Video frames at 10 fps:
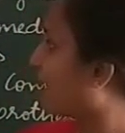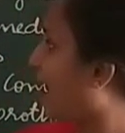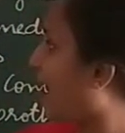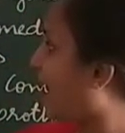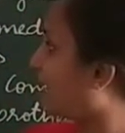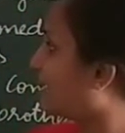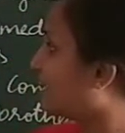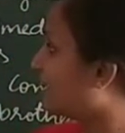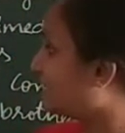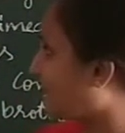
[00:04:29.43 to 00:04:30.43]
added
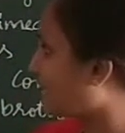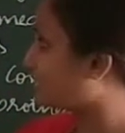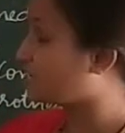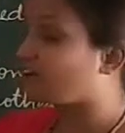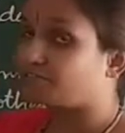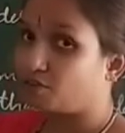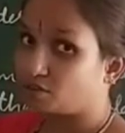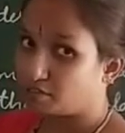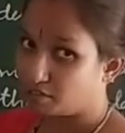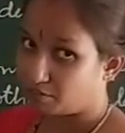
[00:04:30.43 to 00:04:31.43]
yes,
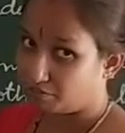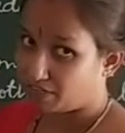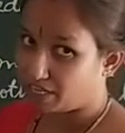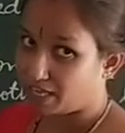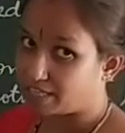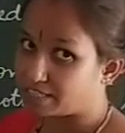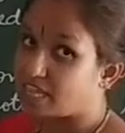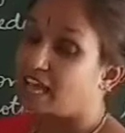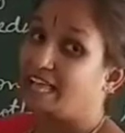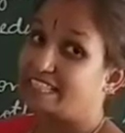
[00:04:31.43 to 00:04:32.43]
apostrophe yes,
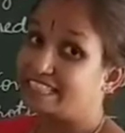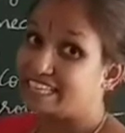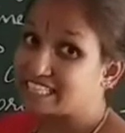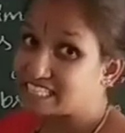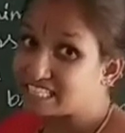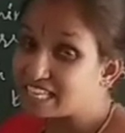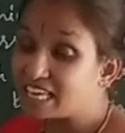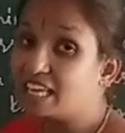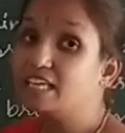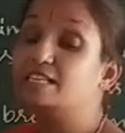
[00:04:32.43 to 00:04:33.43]
this
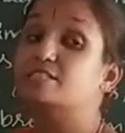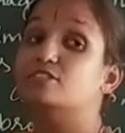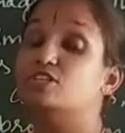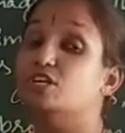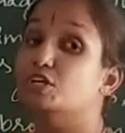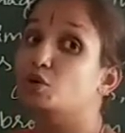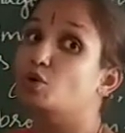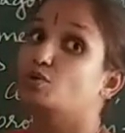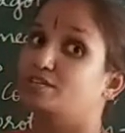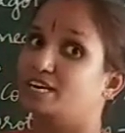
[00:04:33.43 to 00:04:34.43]
is
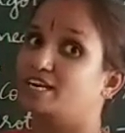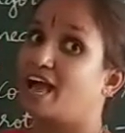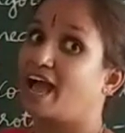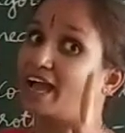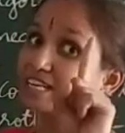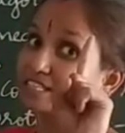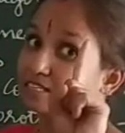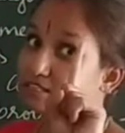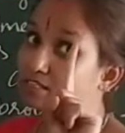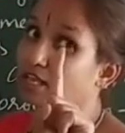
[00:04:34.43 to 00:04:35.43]
denoted as a
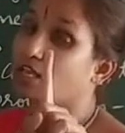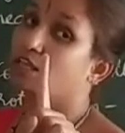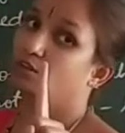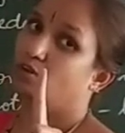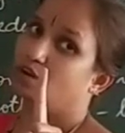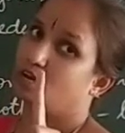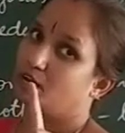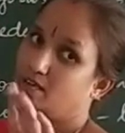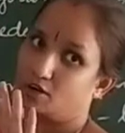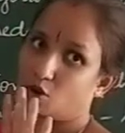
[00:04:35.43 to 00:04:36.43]

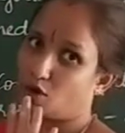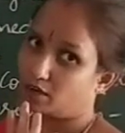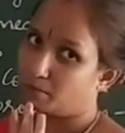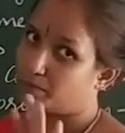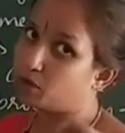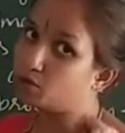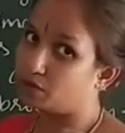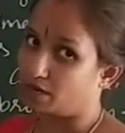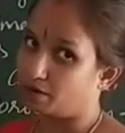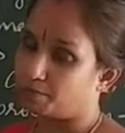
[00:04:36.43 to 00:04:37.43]
singular, not a
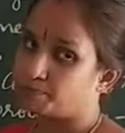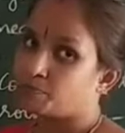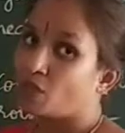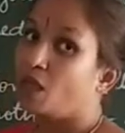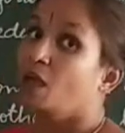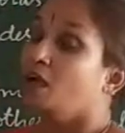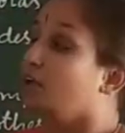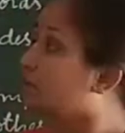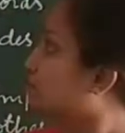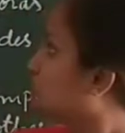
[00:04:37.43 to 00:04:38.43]
plural.
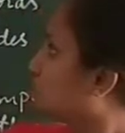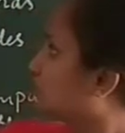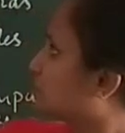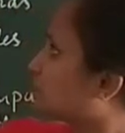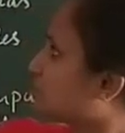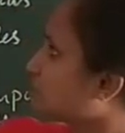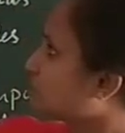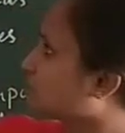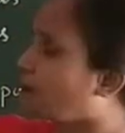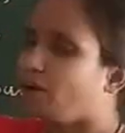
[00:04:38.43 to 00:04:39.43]
This is
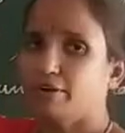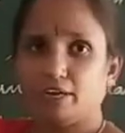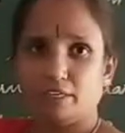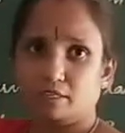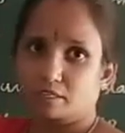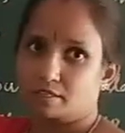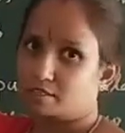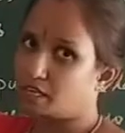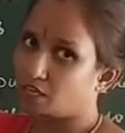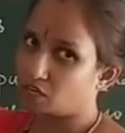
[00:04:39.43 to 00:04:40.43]
about
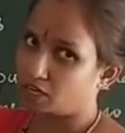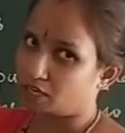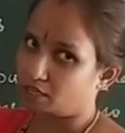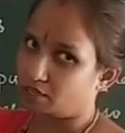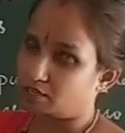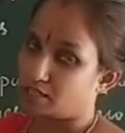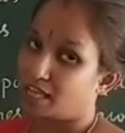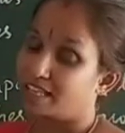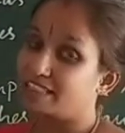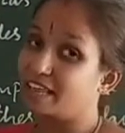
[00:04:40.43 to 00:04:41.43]
singular nouns.
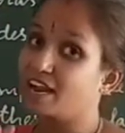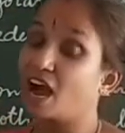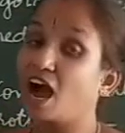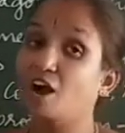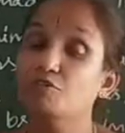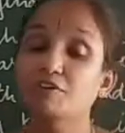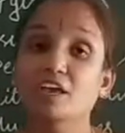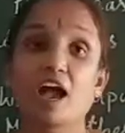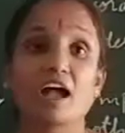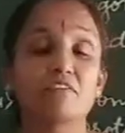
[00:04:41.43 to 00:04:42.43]
Then how we
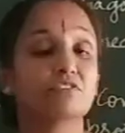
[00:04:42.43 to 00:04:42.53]
have